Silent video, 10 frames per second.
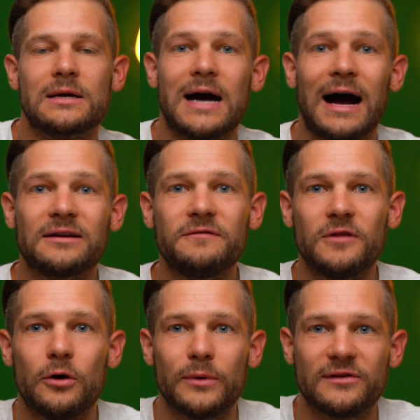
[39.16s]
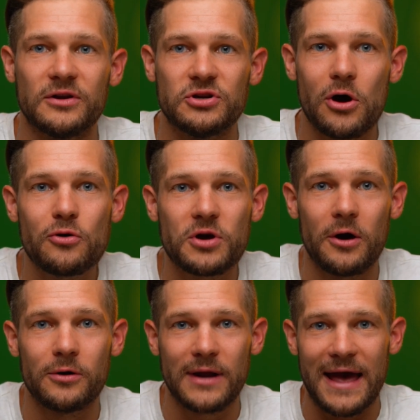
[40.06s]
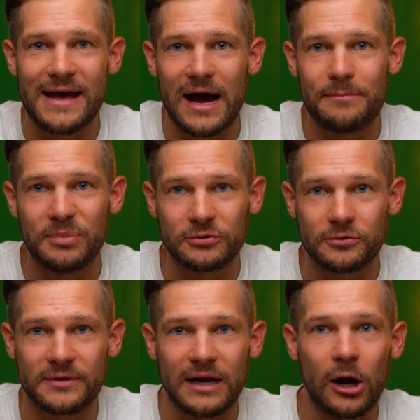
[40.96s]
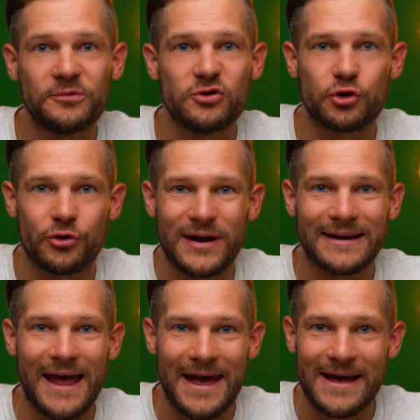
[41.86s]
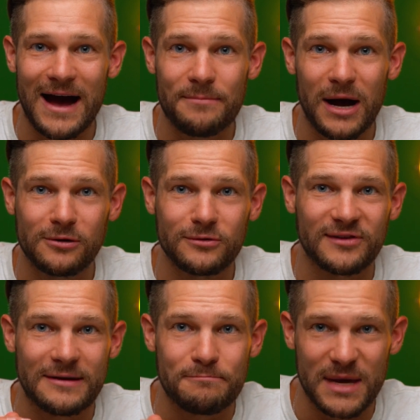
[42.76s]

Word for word: Cogniflow is the no-code A I builder that helps you create A I models in